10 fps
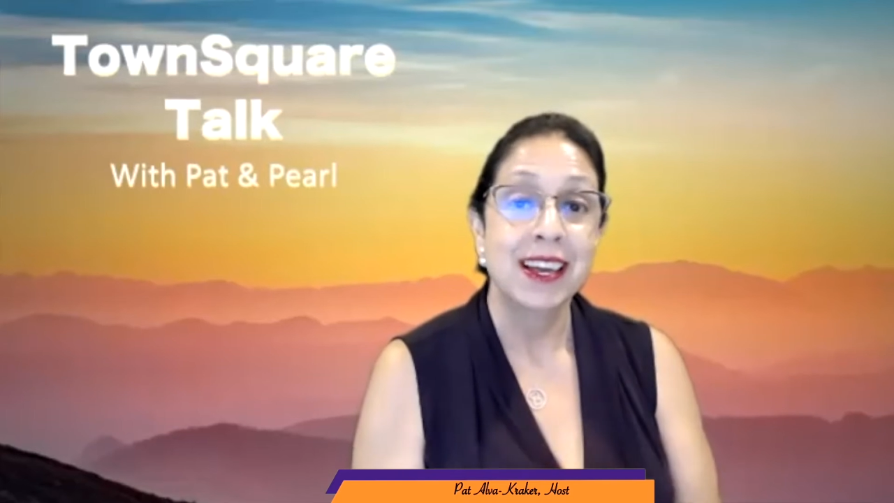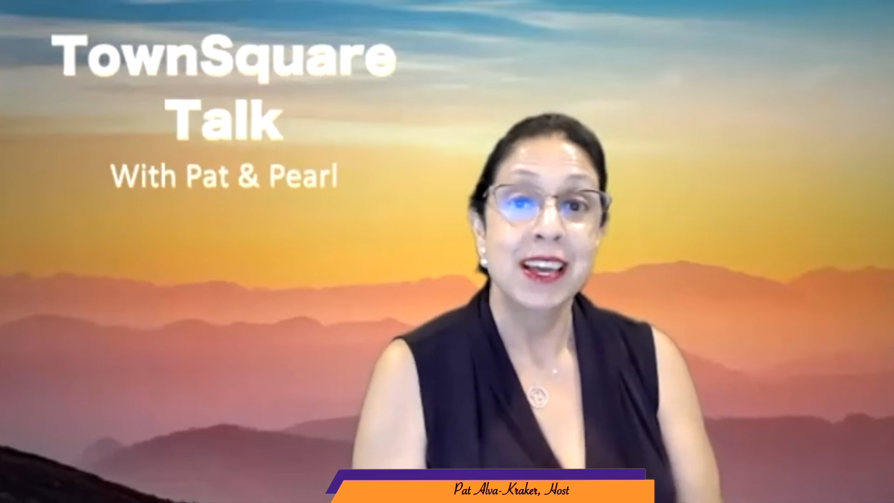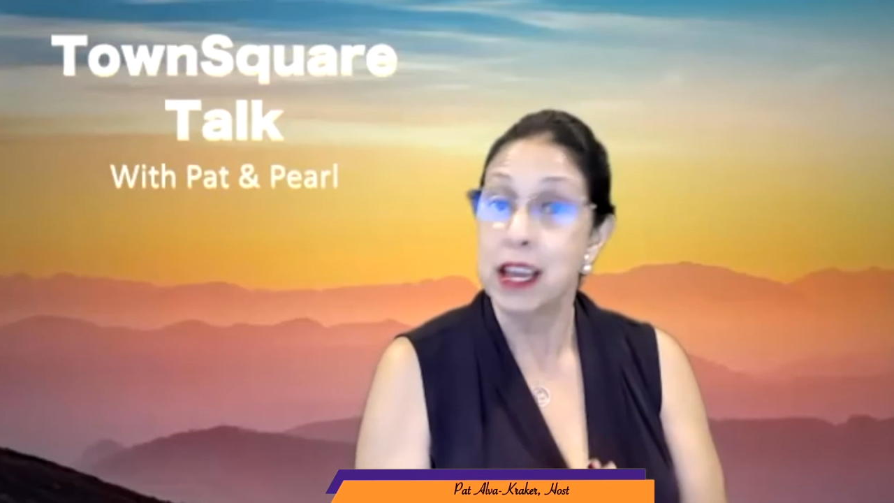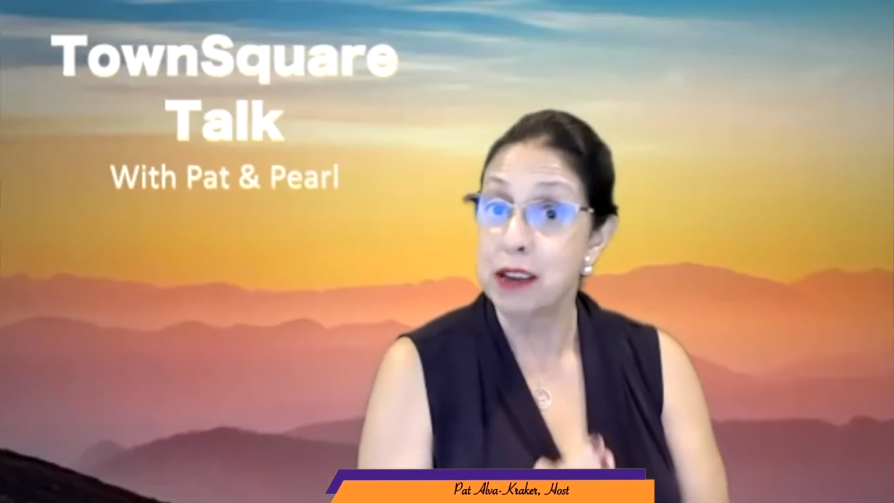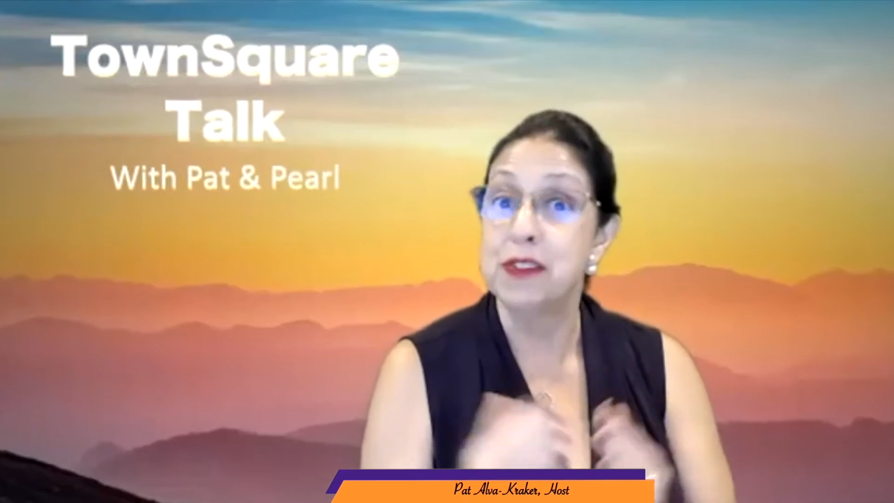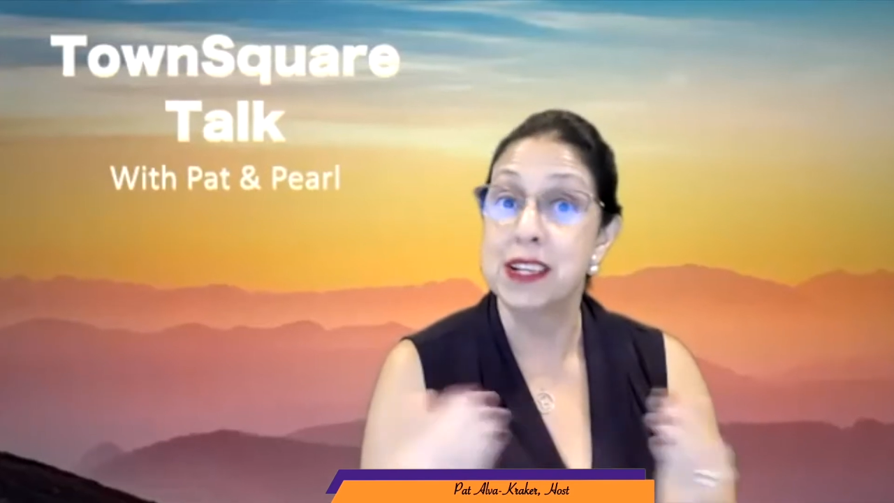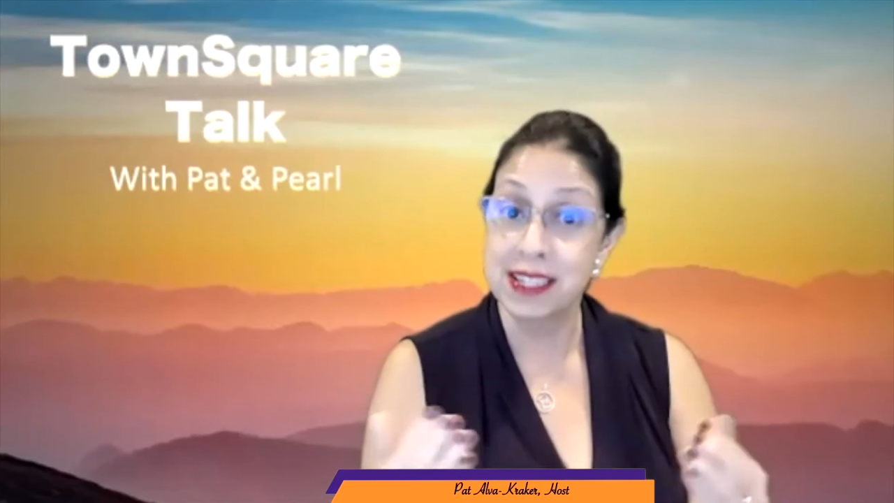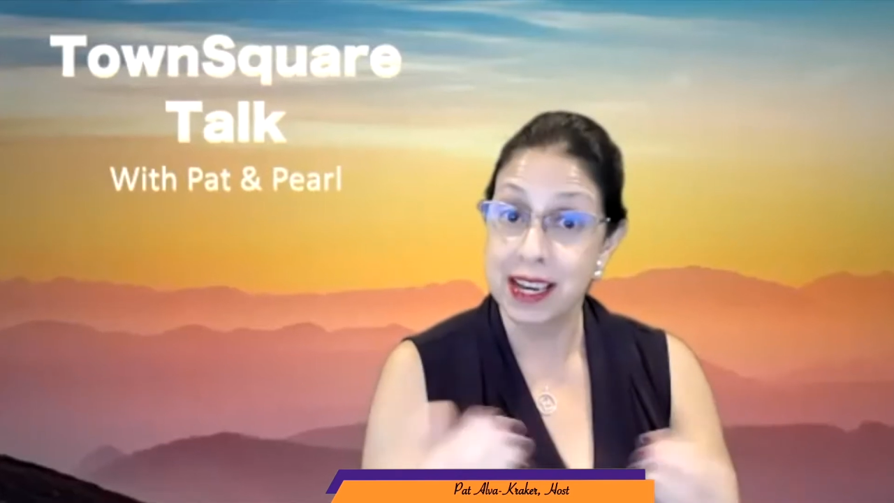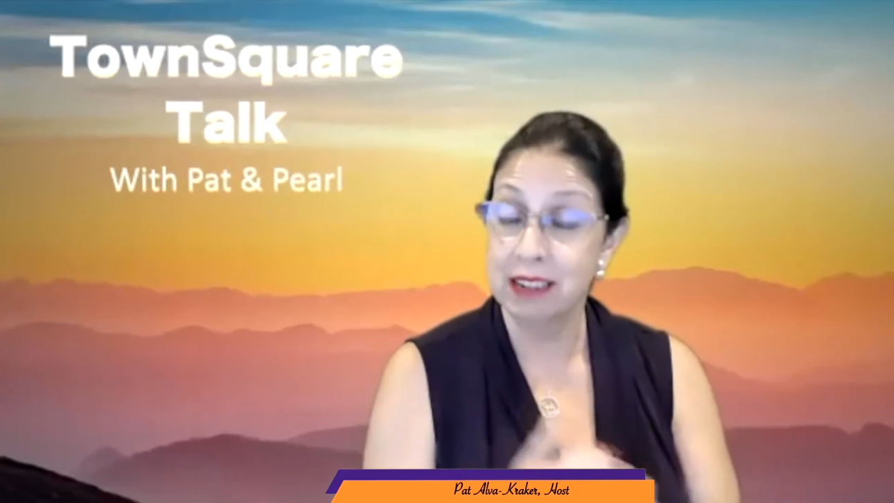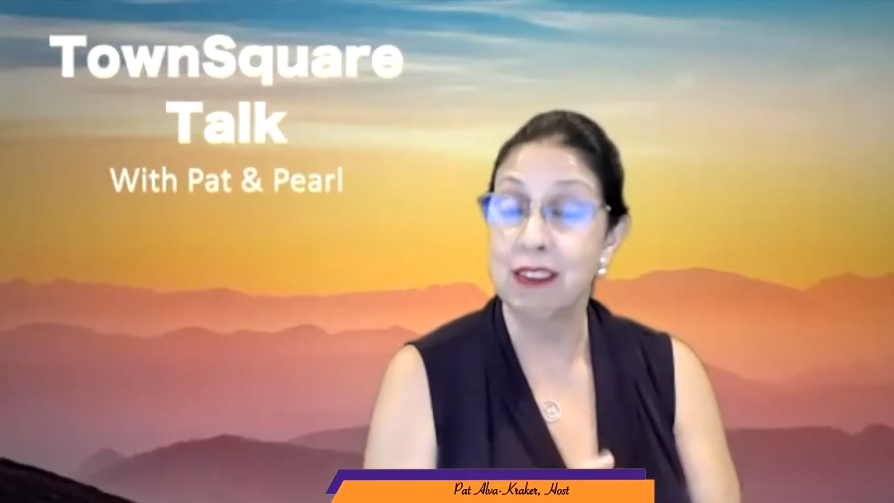if this
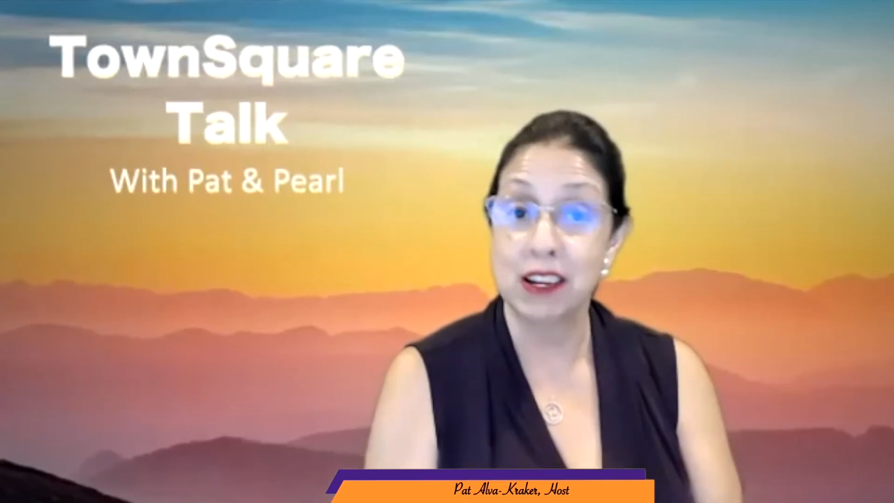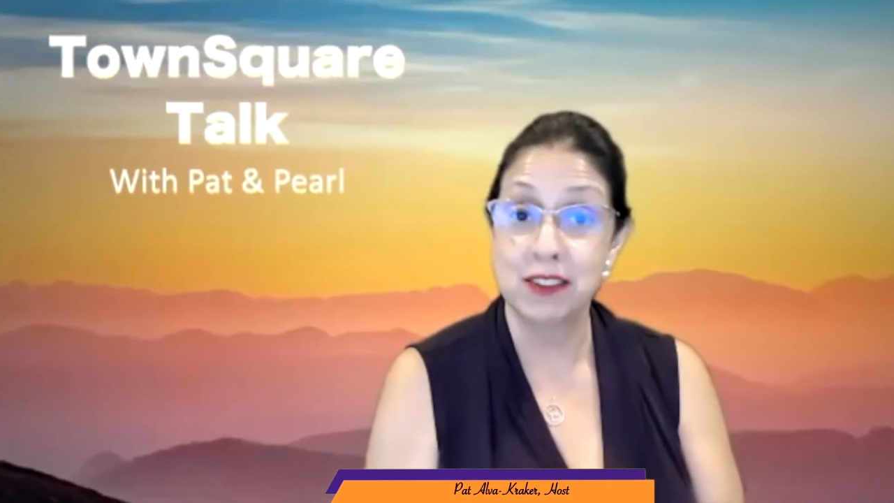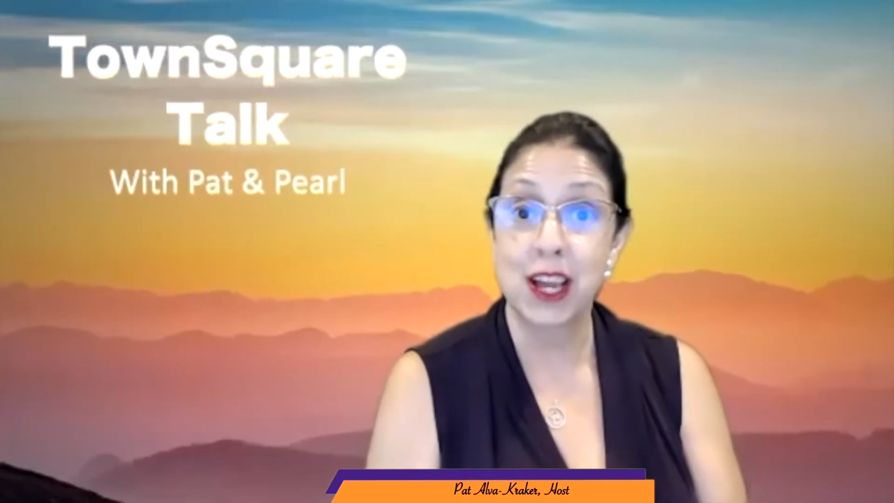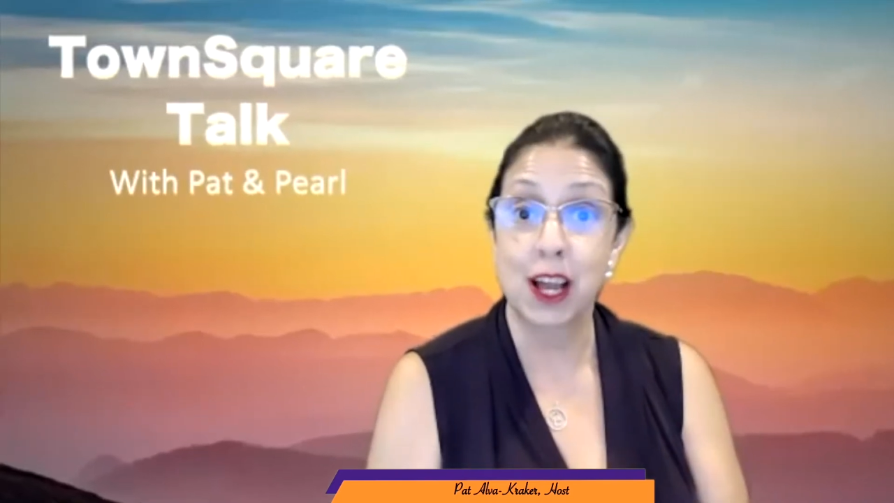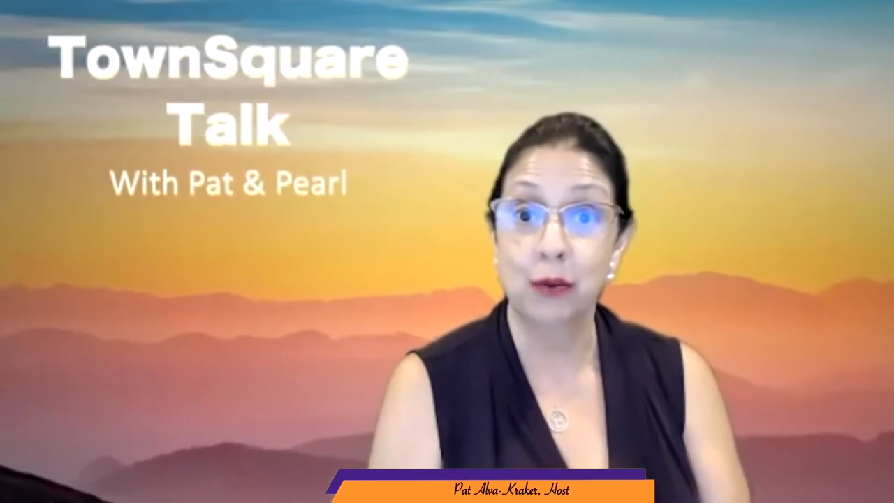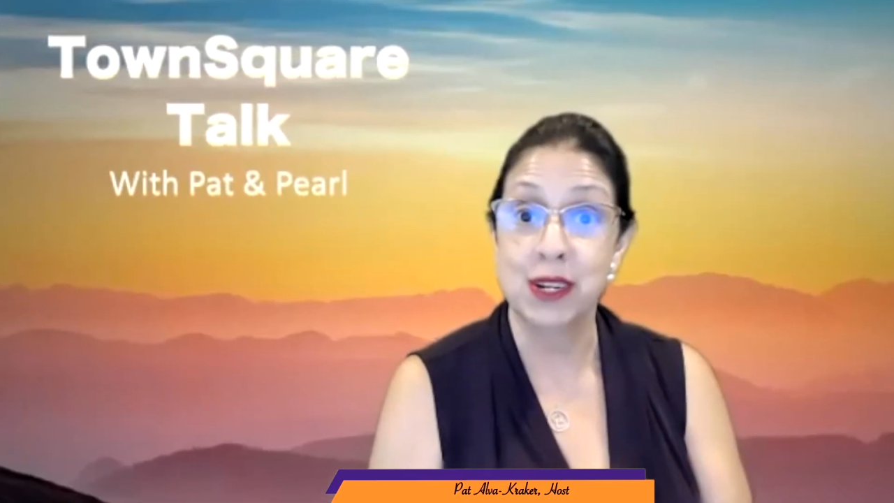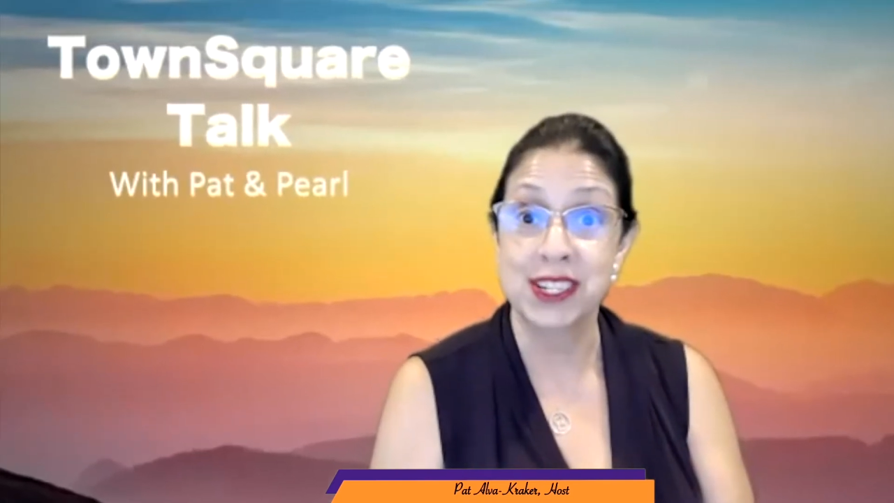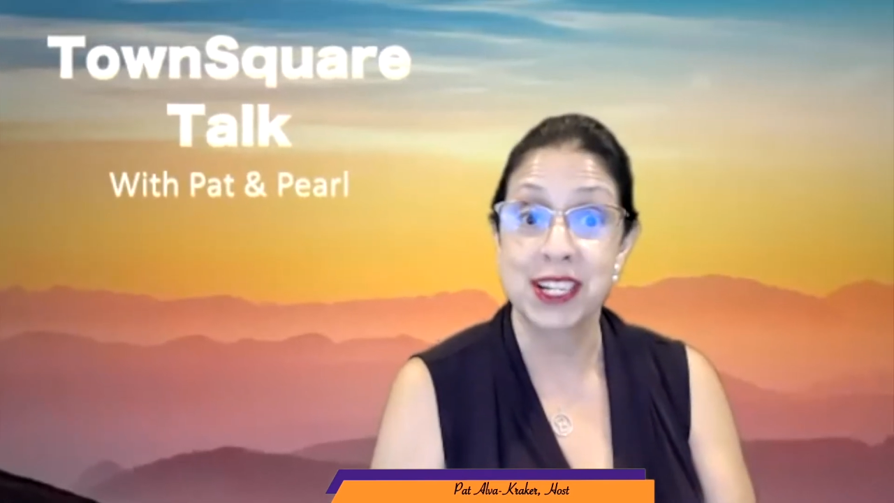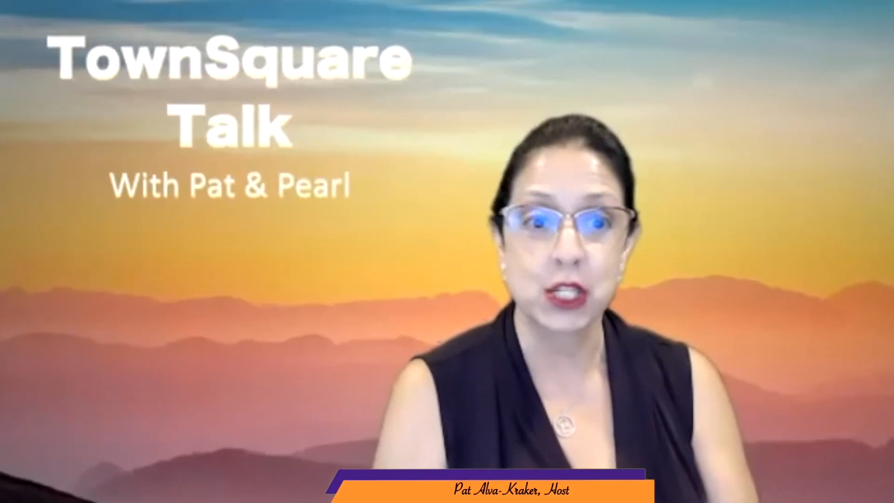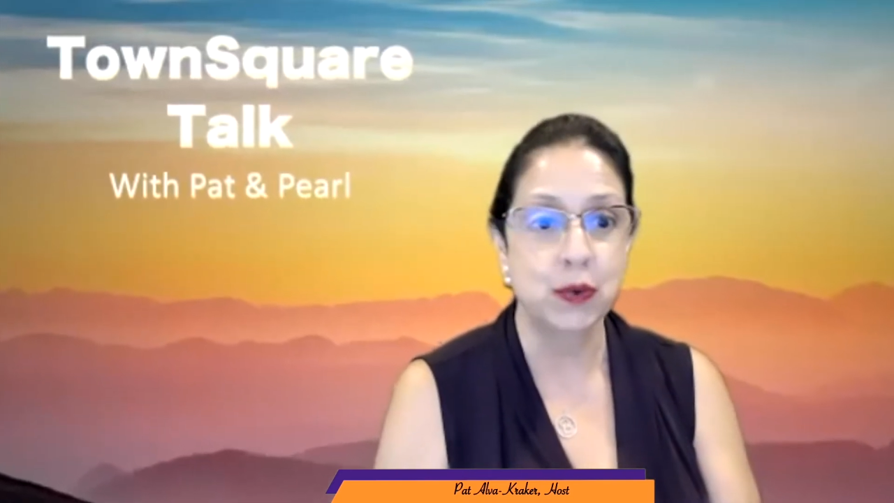kind of lifestyle
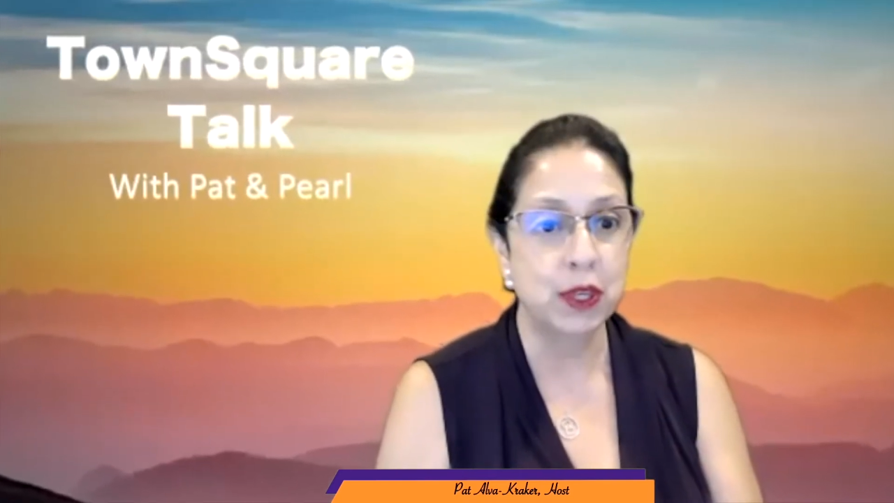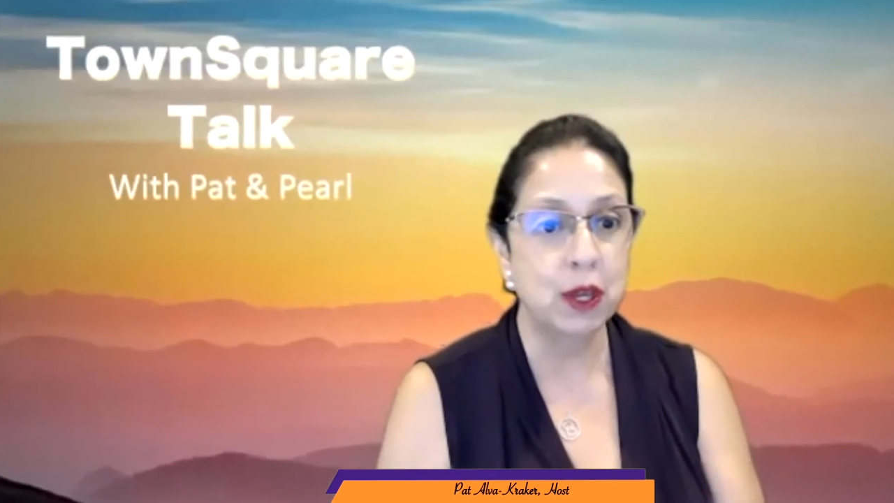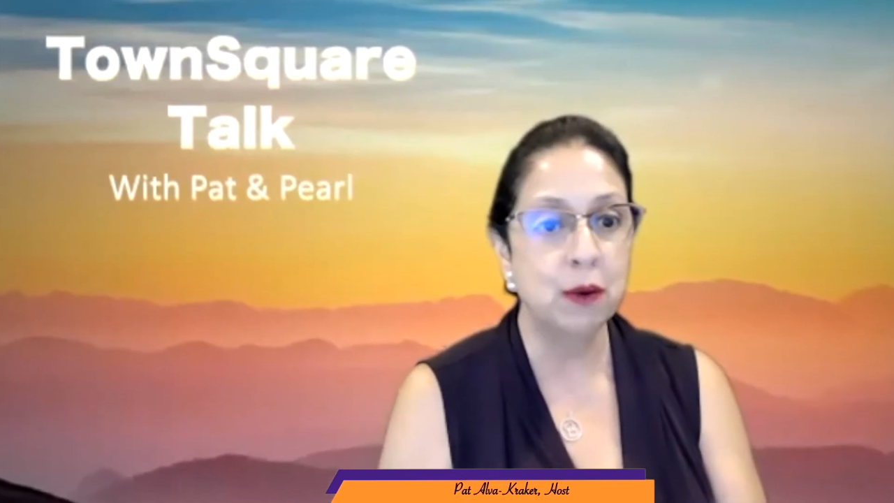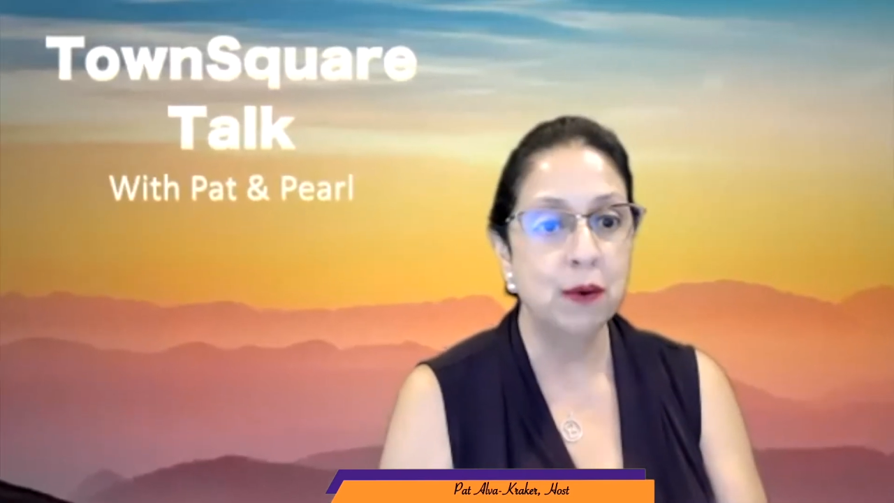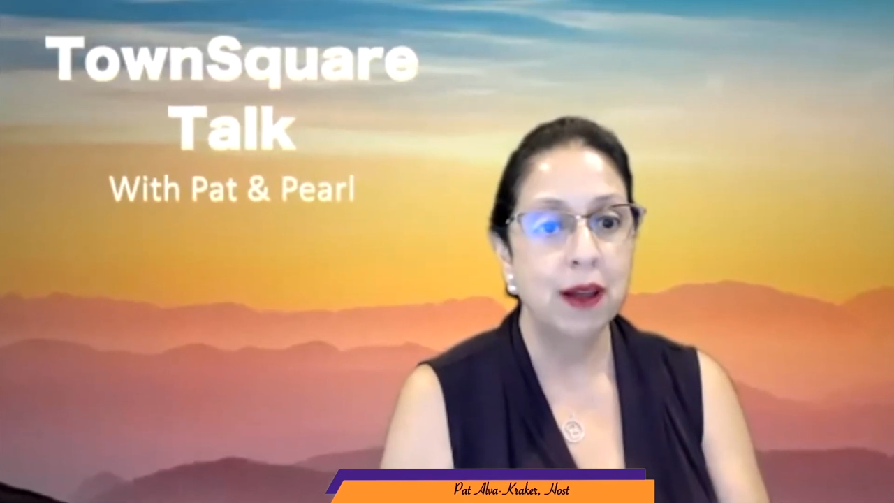resonates with you,